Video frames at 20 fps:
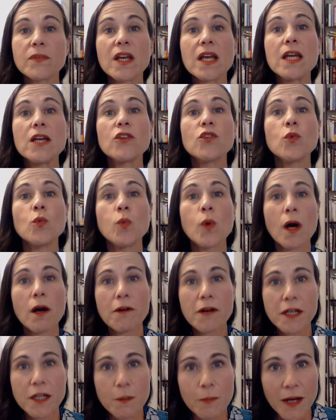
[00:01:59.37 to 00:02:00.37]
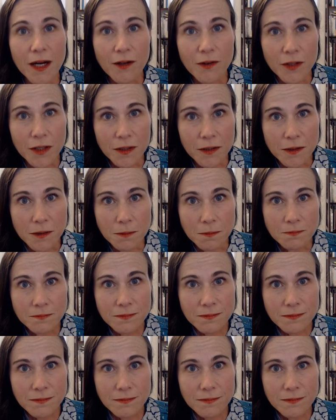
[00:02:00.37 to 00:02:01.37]
is worried about you
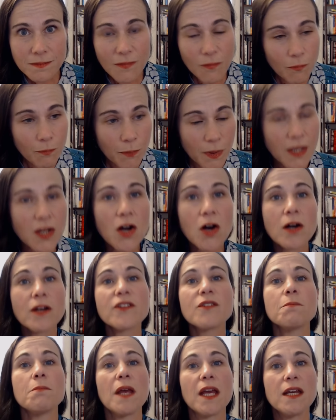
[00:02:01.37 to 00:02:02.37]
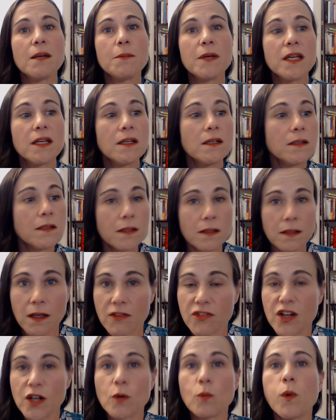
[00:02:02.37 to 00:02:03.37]
because maybe
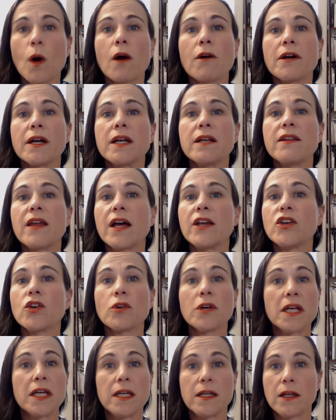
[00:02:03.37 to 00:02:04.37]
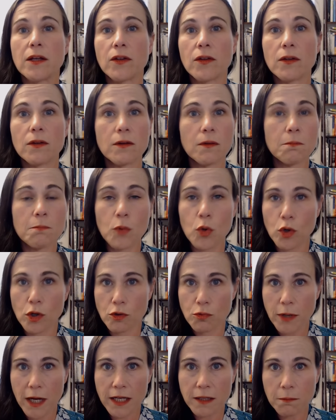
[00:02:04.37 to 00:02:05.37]
they're worried that you're eating more
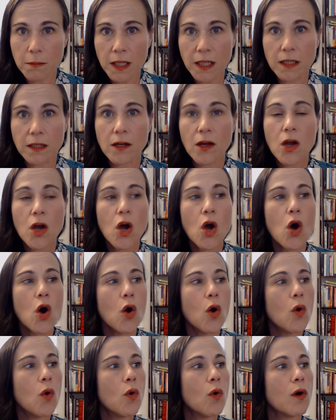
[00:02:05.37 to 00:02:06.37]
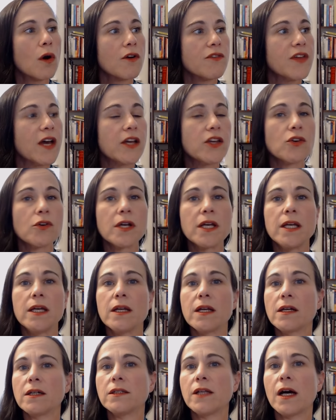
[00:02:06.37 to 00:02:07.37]
red meat or that you're
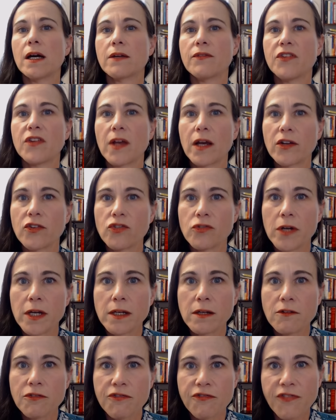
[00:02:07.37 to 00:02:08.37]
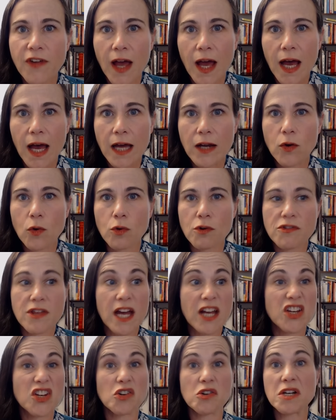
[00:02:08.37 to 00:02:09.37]
eating a lot of saturated fat or
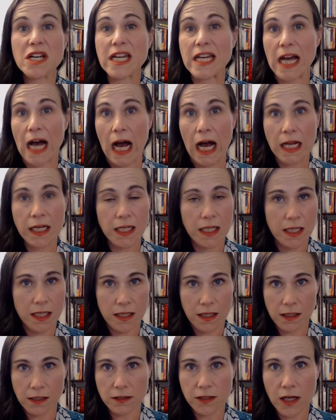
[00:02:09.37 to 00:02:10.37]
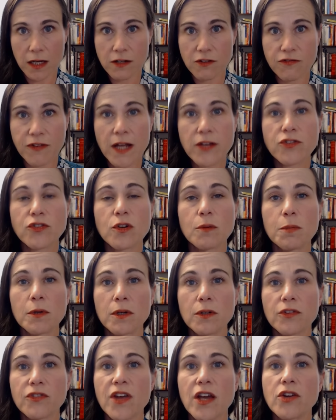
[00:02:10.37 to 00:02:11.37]
that you're not eating a lot of
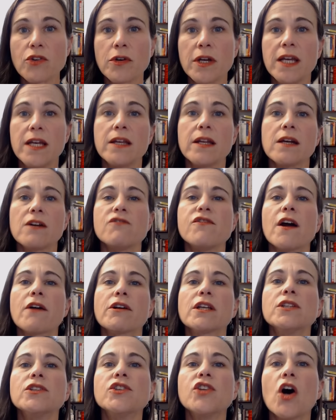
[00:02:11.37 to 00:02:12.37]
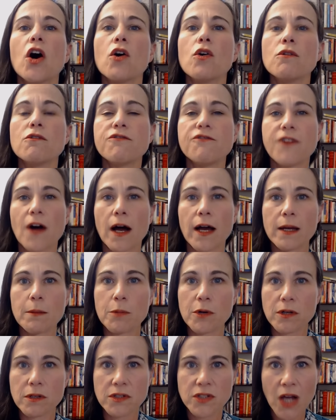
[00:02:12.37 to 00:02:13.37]
vegetables, that you're eating a very low
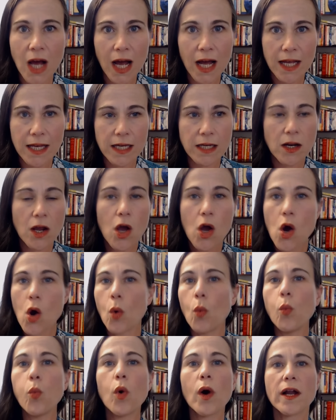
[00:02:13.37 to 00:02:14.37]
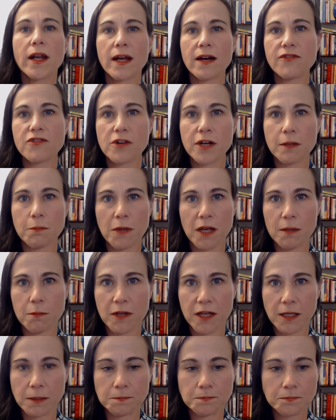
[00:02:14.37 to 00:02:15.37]
fiber diet, whatever it may
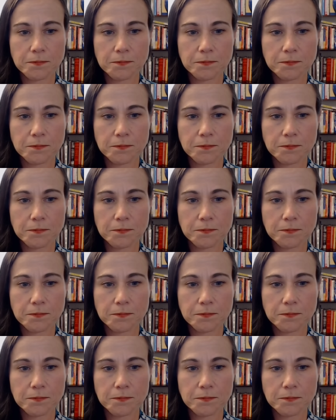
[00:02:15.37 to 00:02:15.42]
be.